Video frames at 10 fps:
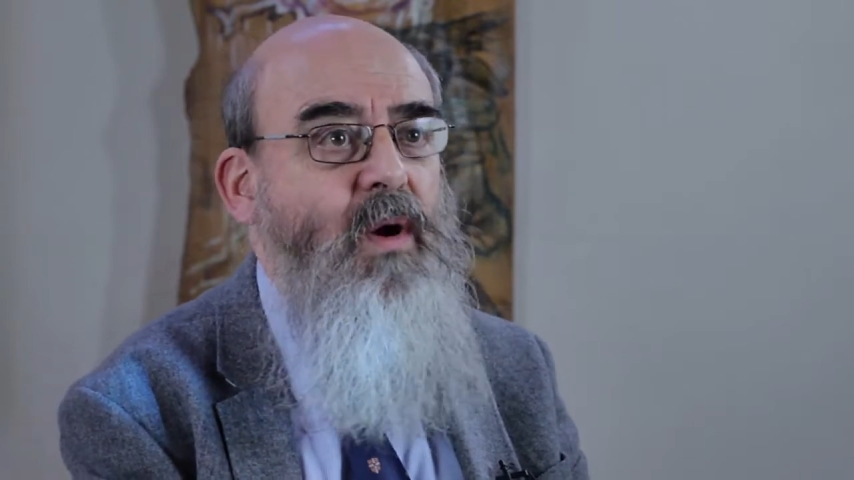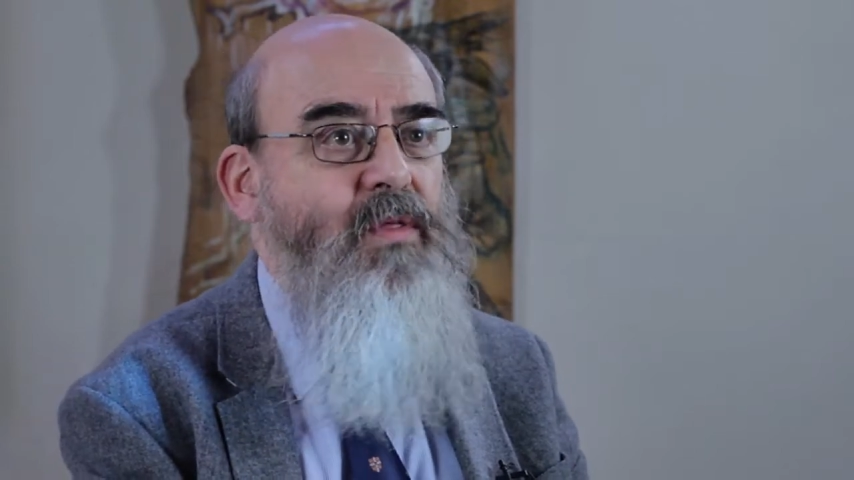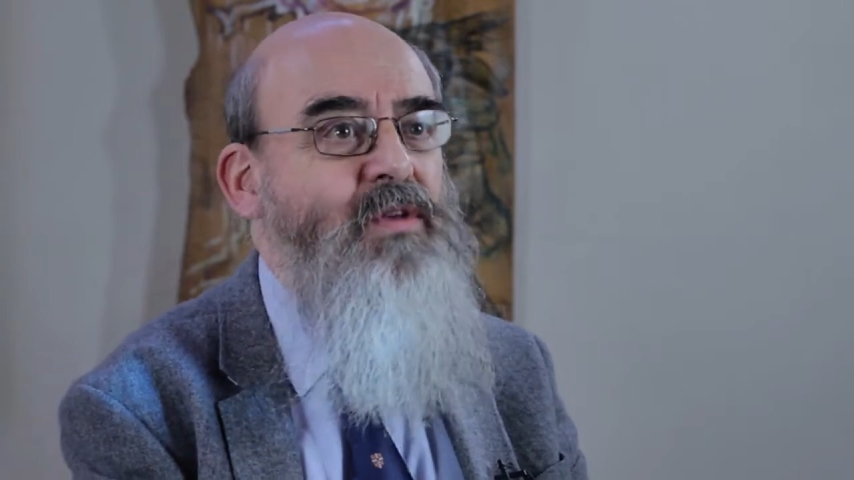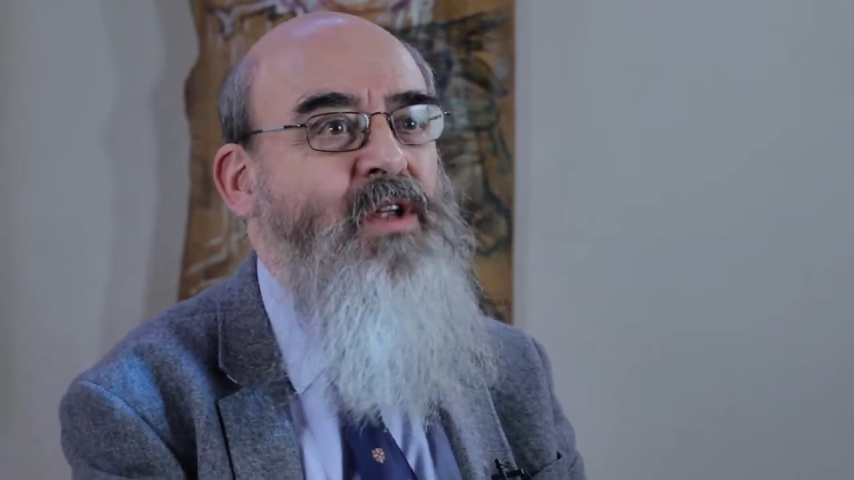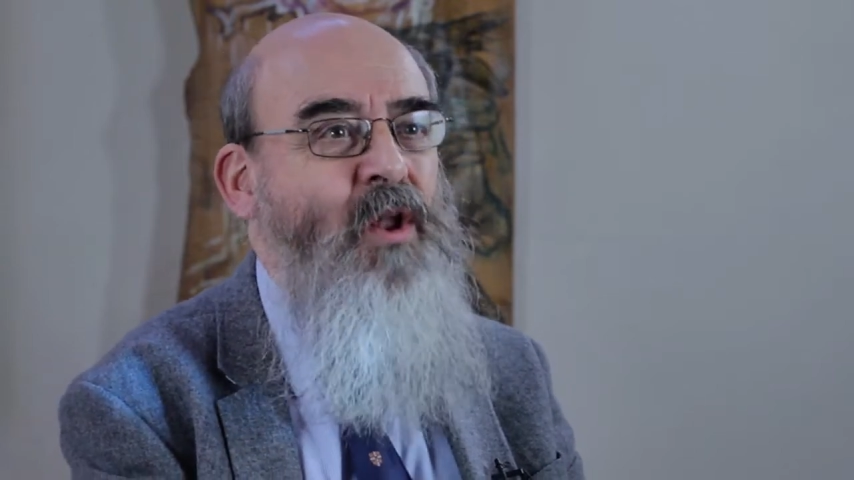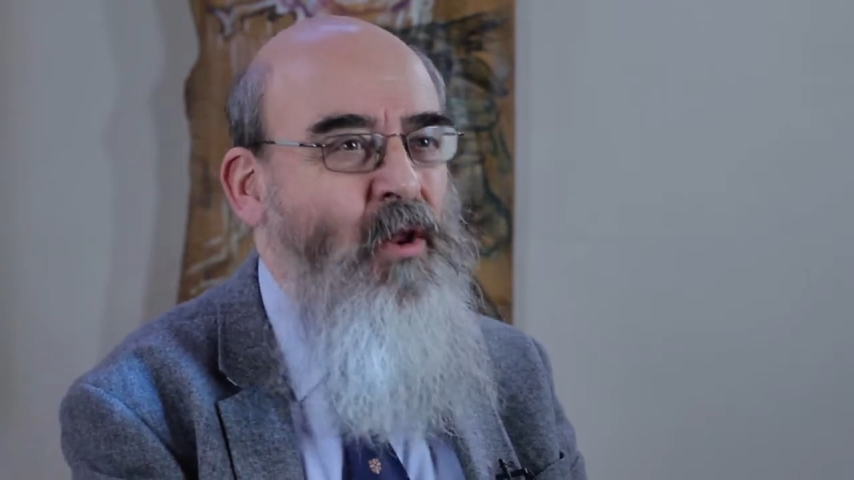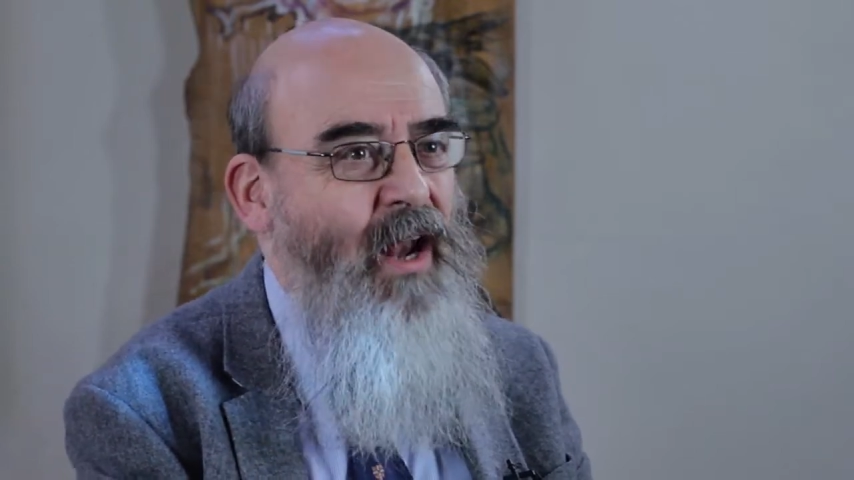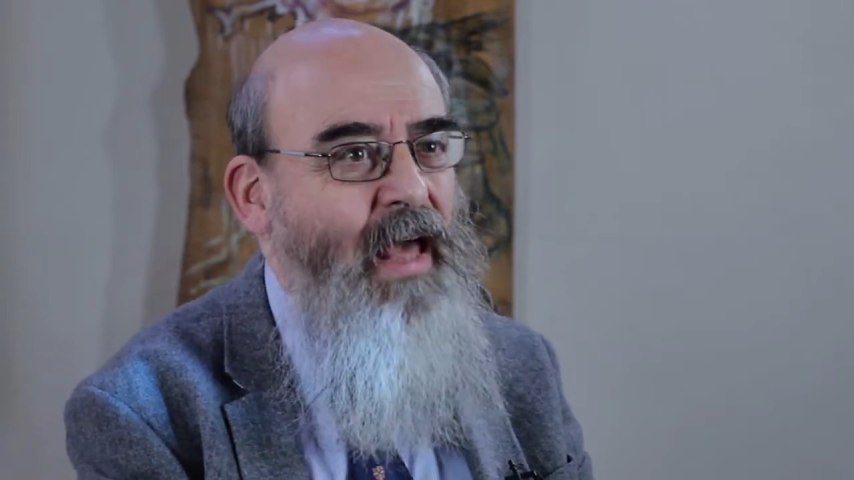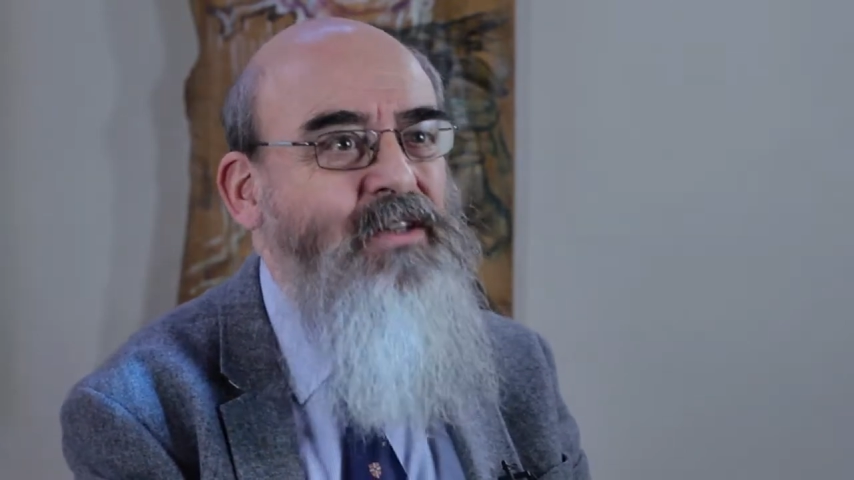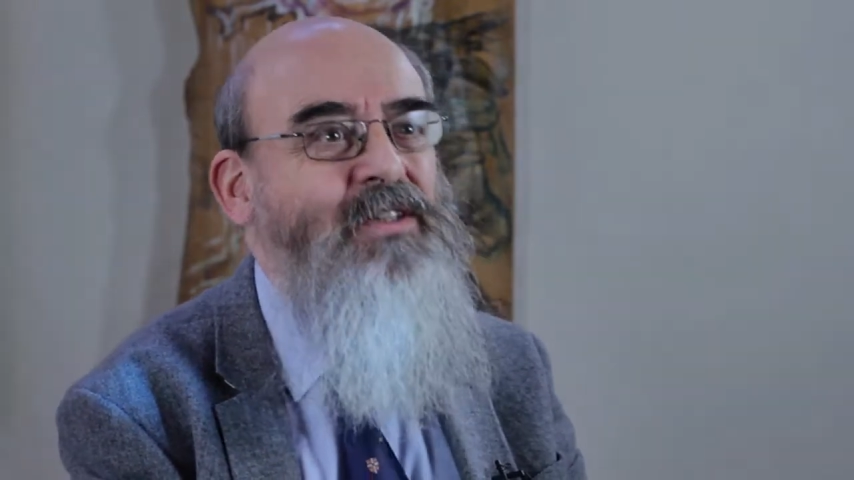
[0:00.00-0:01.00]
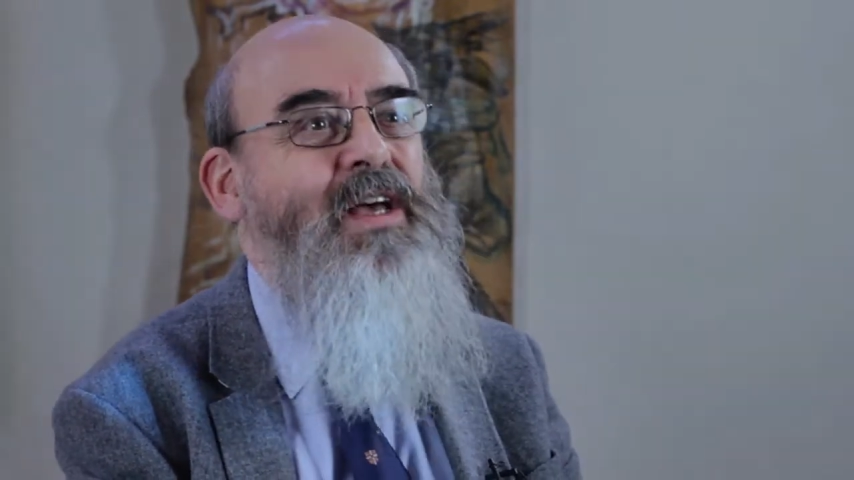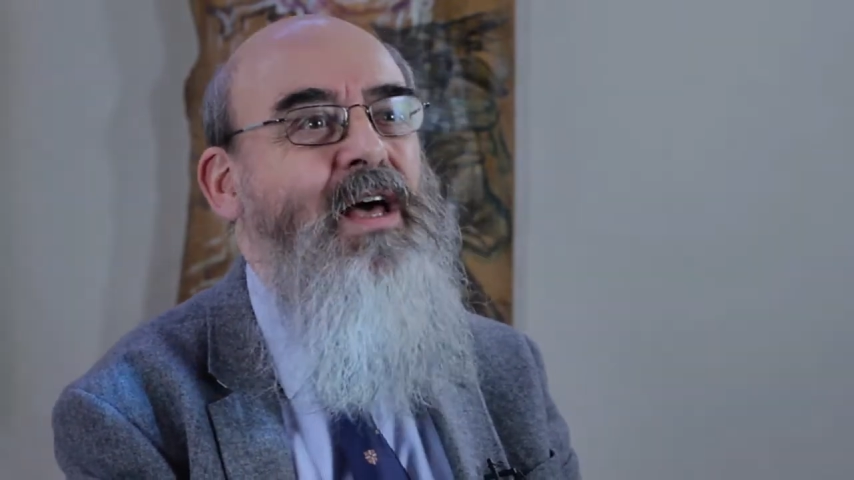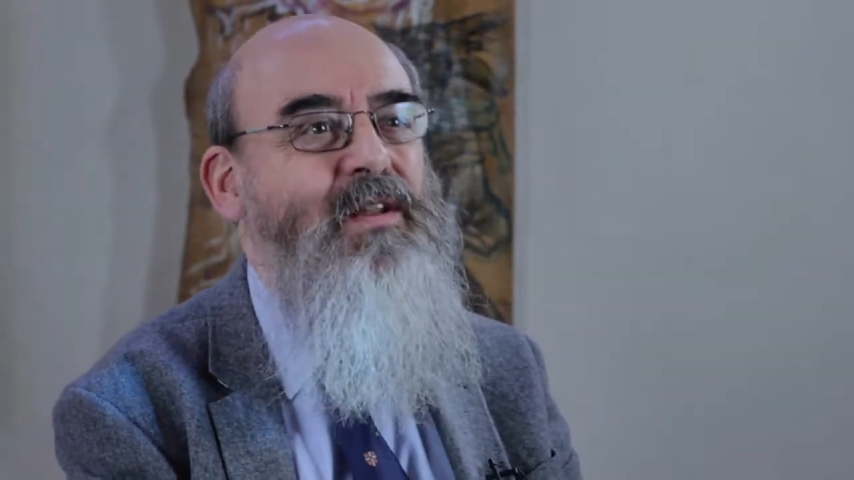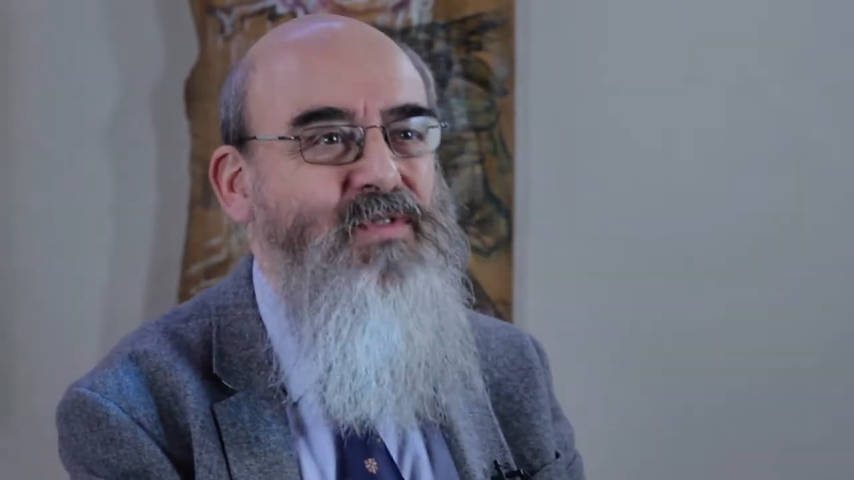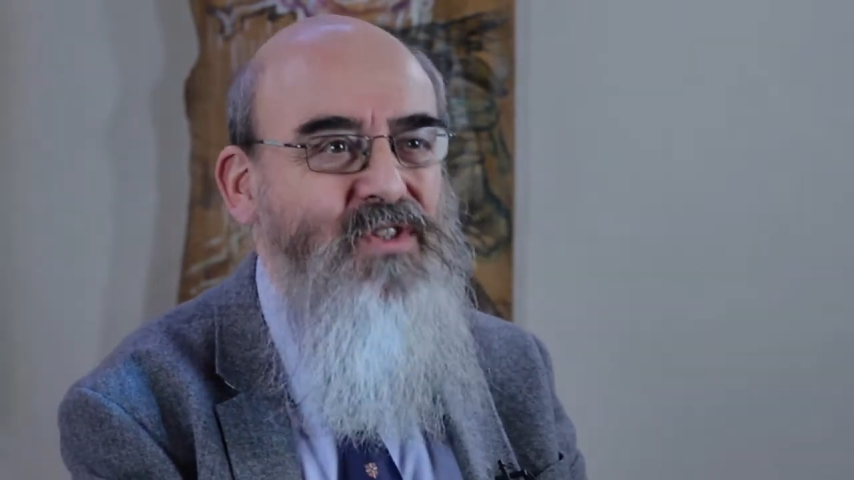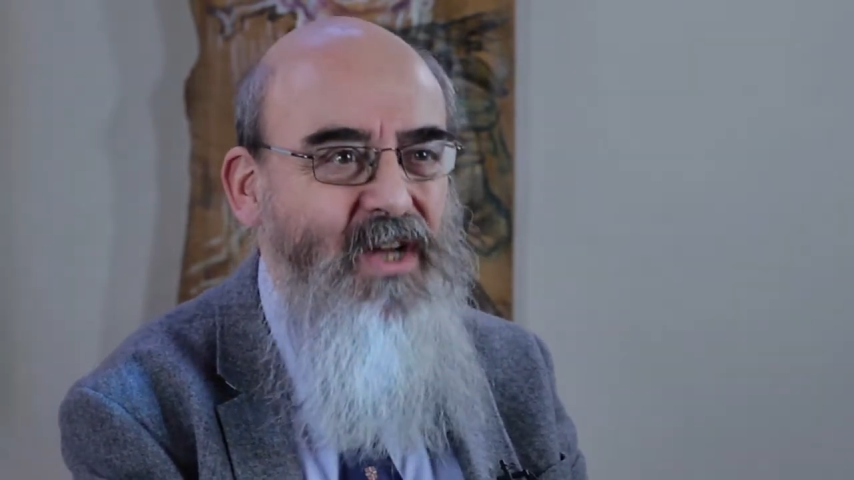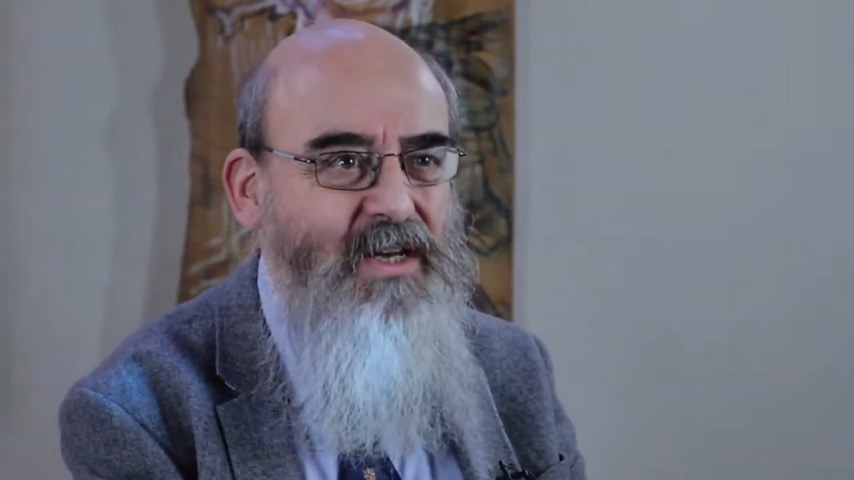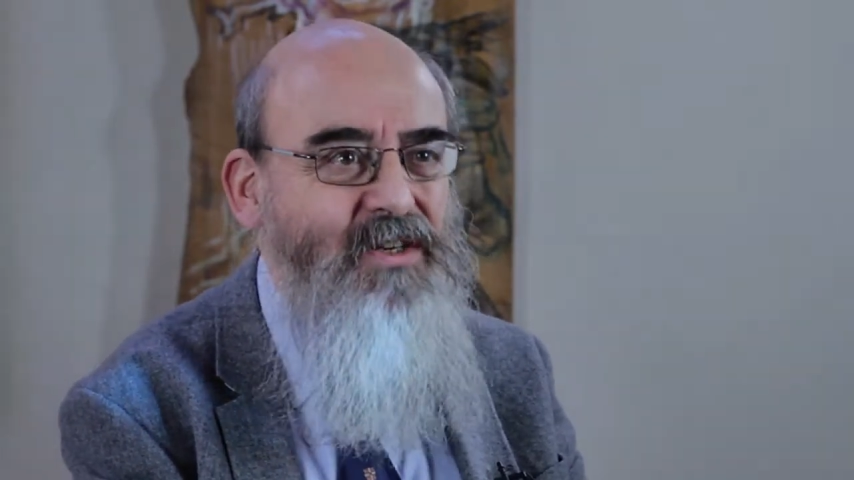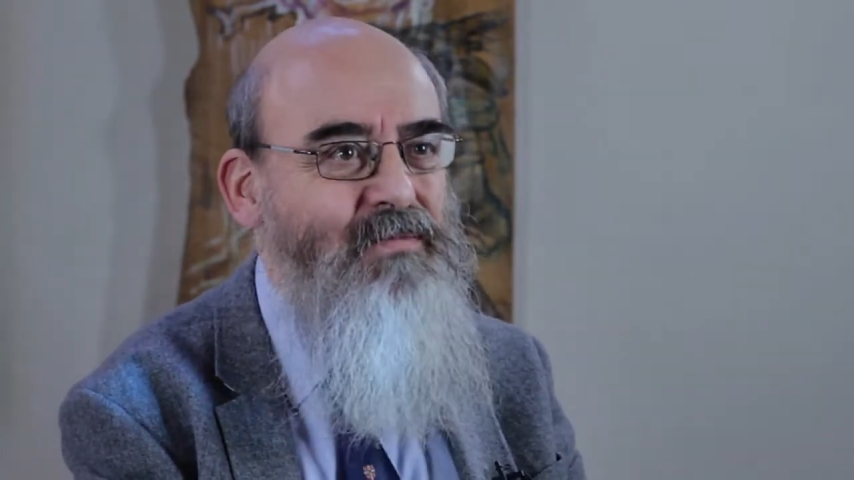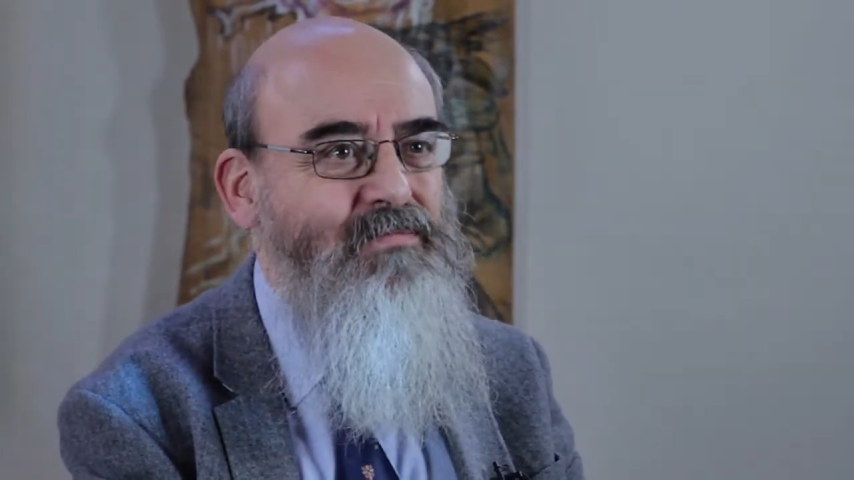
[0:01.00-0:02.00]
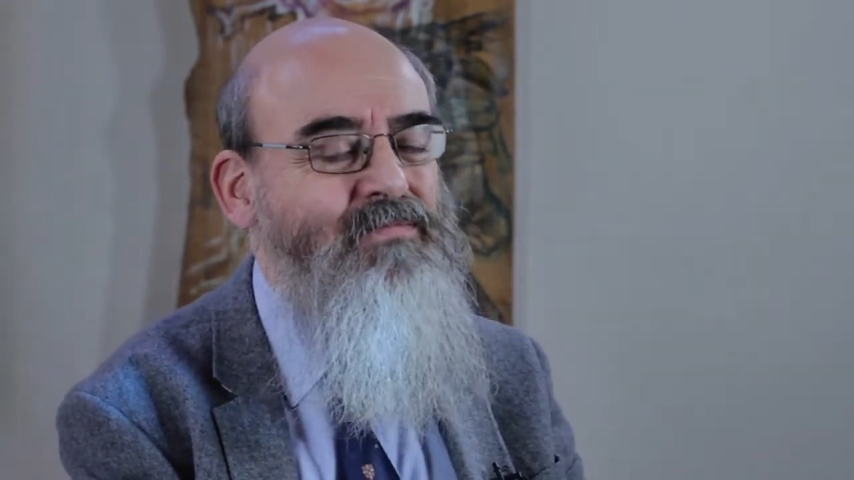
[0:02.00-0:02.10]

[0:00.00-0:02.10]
where there's an unelected head of state